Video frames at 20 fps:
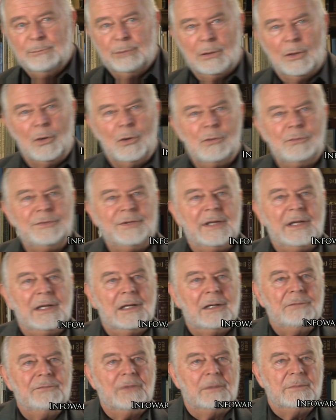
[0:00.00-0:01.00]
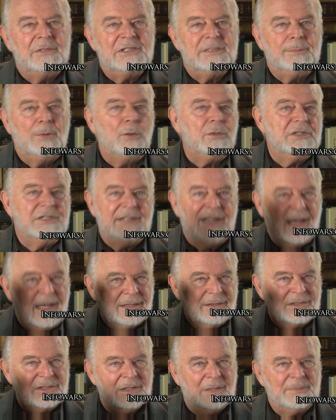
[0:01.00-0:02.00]
blown there from a
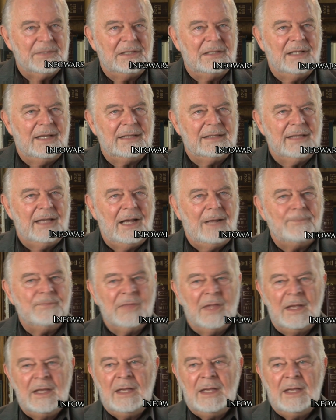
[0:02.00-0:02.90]
smokestack or something like that.